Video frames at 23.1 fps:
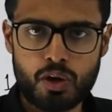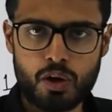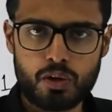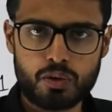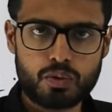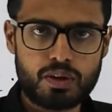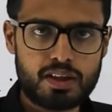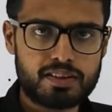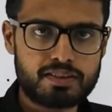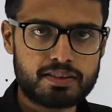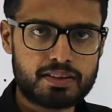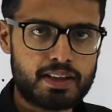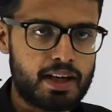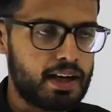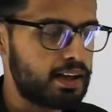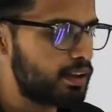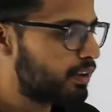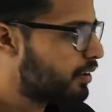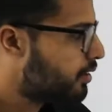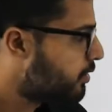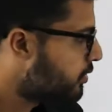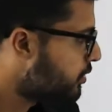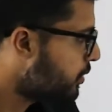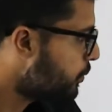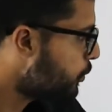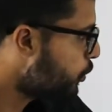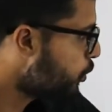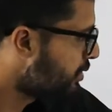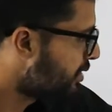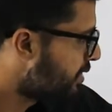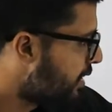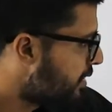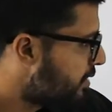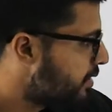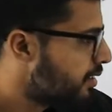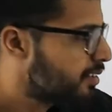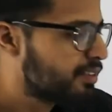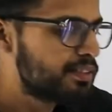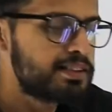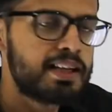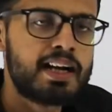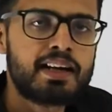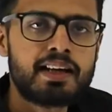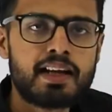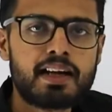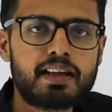onto the stack. Suppose this
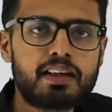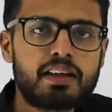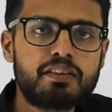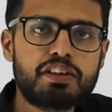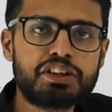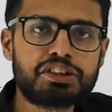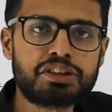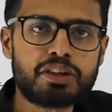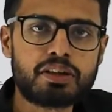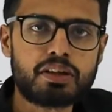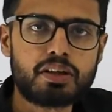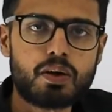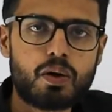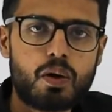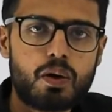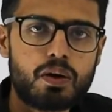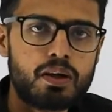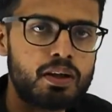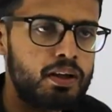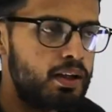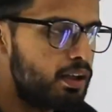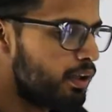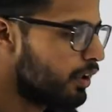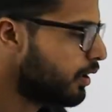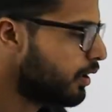is that activation record.